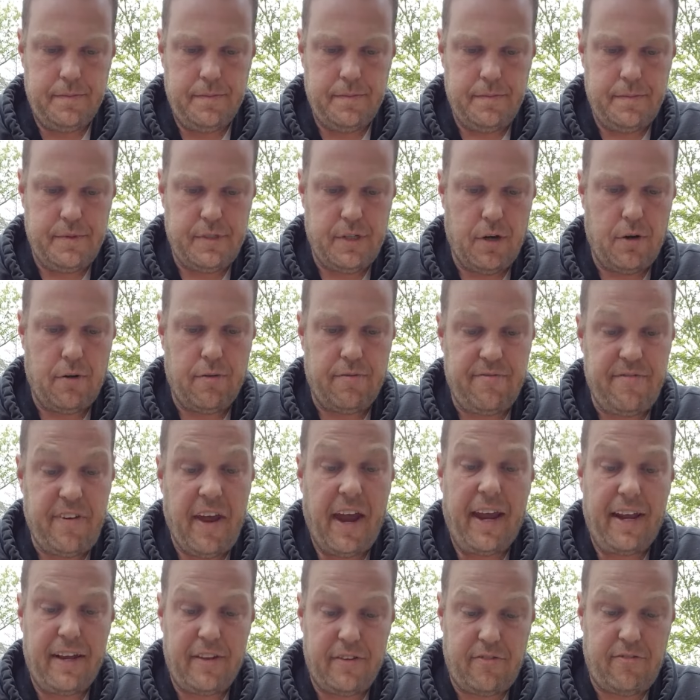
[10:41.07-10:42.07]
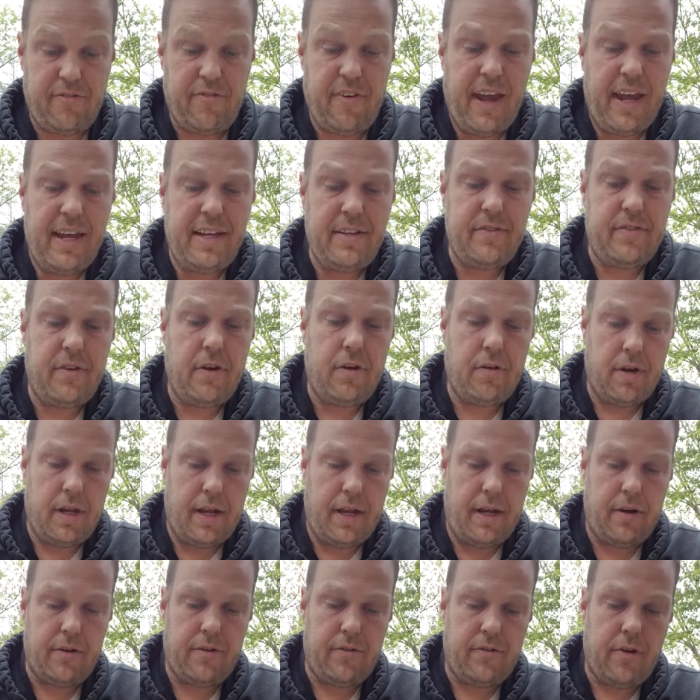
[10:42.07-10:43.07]
So veins only.
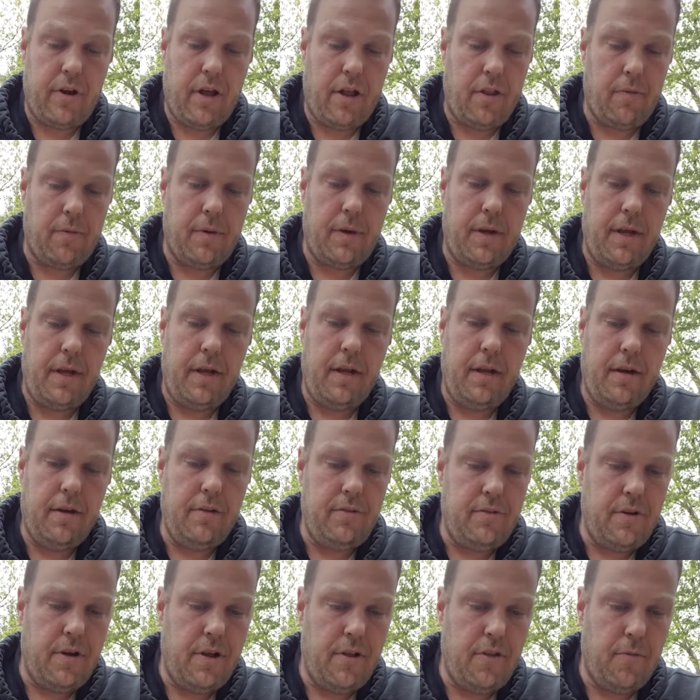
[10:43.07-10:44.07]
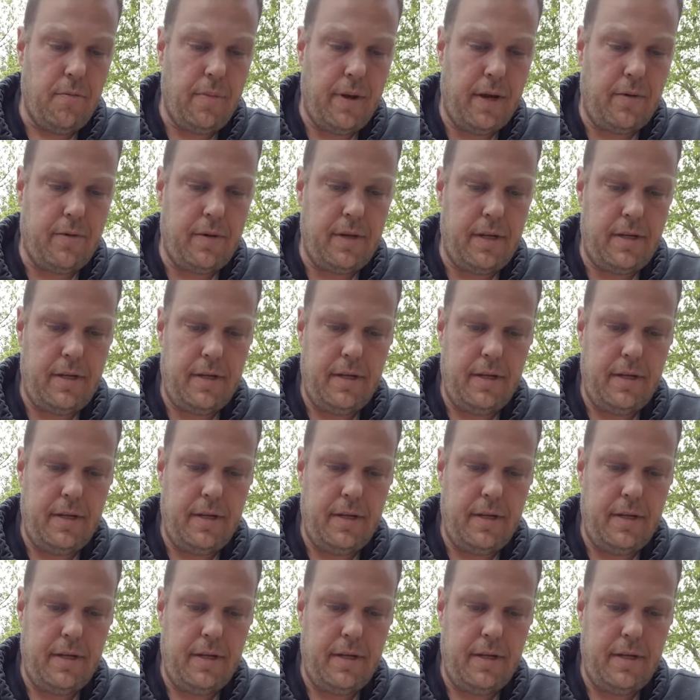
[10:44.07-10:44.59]
Here's another one. Here's another big one.